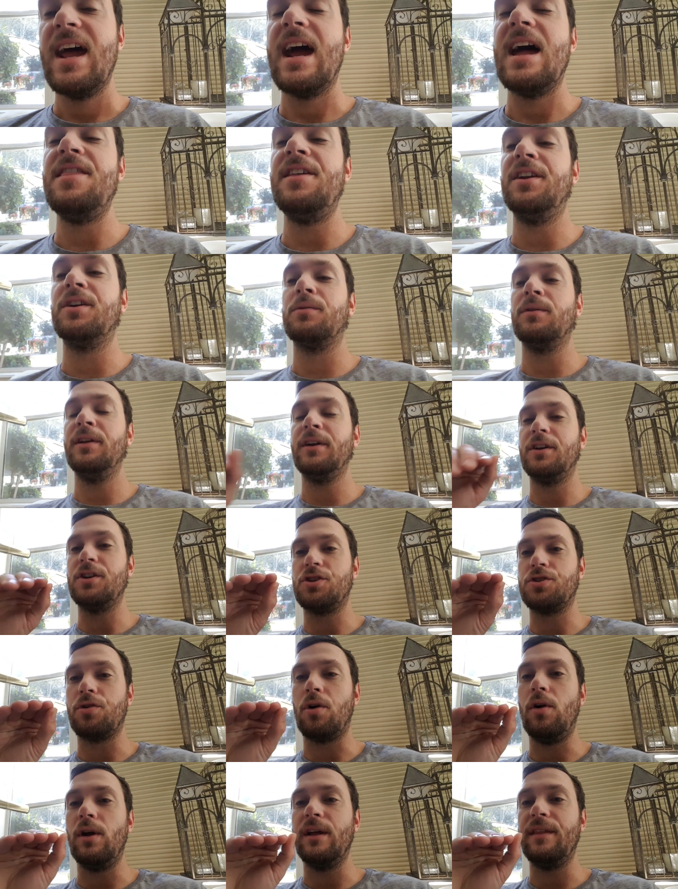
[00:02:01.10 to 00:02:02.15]
And then you're really
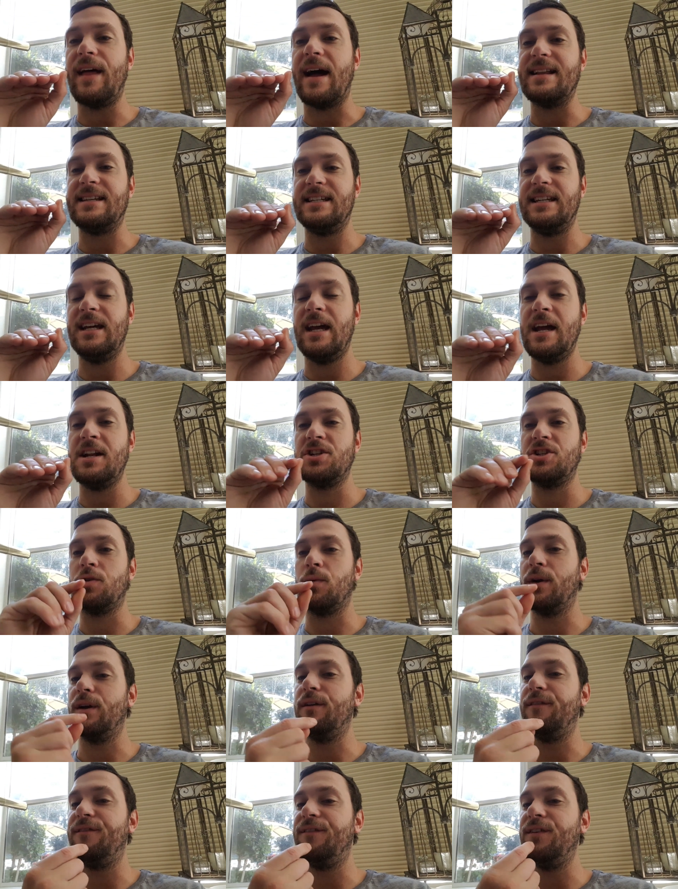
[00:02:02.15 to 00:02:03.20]
controlling that TH to
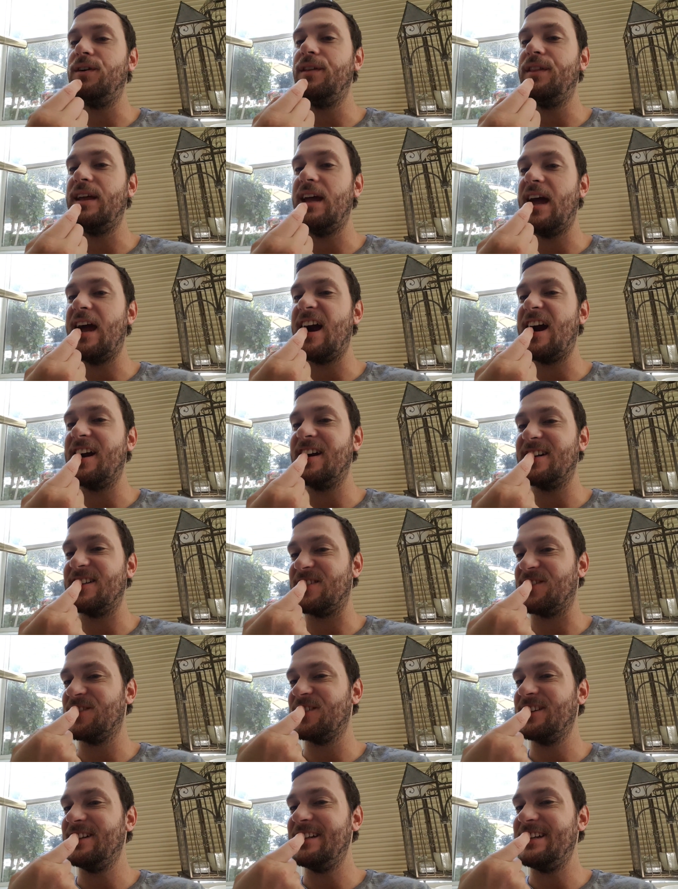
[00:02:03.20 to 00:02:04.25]
where you feel the air just
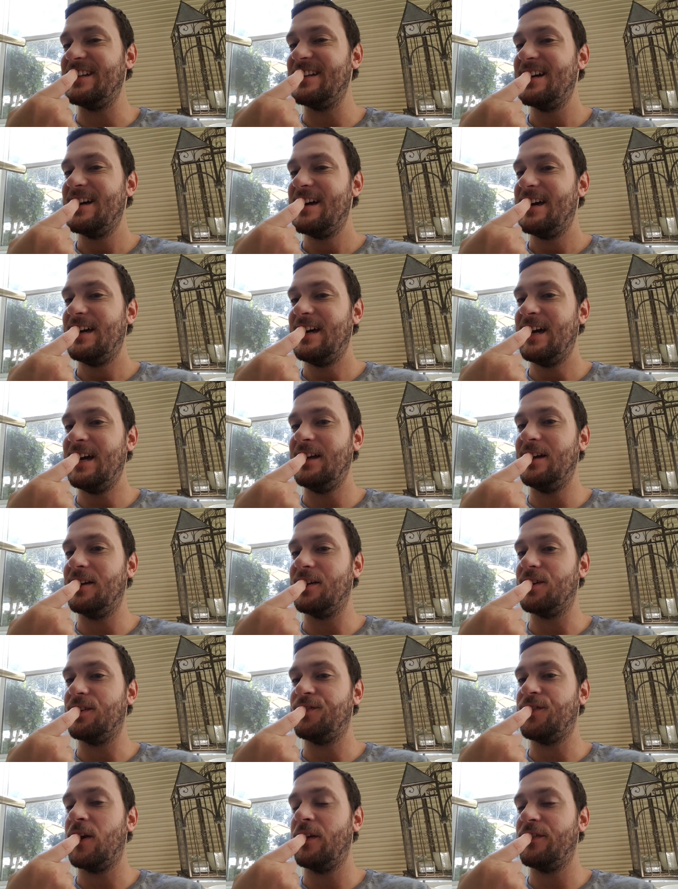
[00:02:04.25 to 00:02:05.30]
really hit
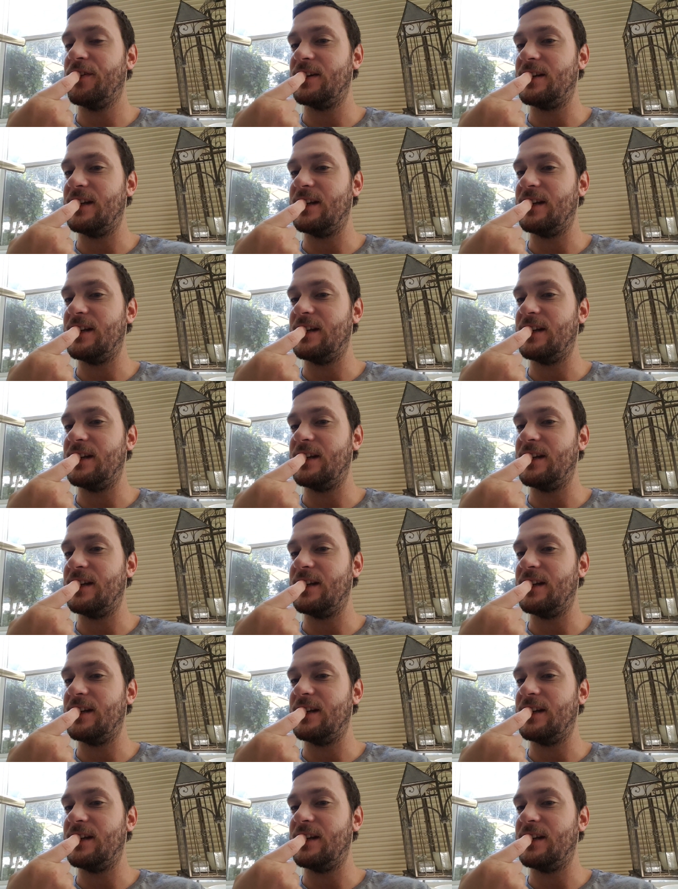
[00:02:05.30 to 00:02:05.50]
your front of your